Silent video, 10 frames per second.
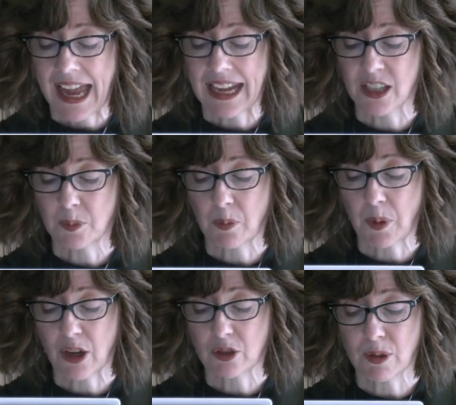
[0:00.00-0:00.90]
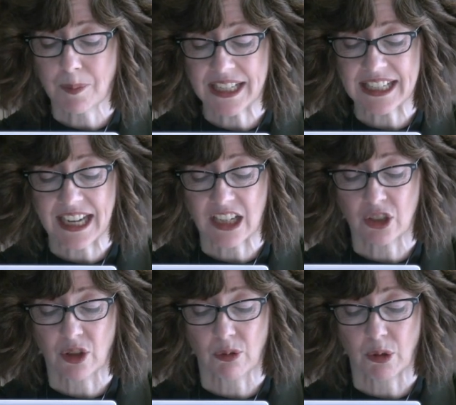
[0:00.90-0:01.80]
and has proposed
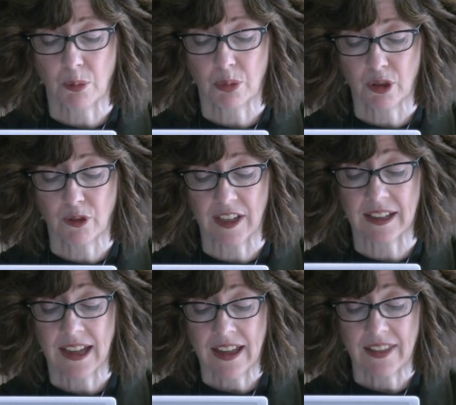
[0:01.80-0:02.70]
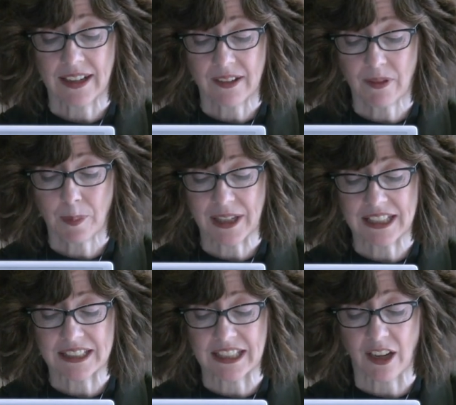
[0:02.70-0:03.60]
remediation through improving the
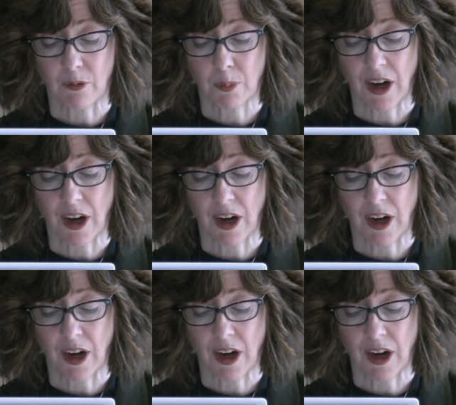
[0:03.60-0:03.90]
livability of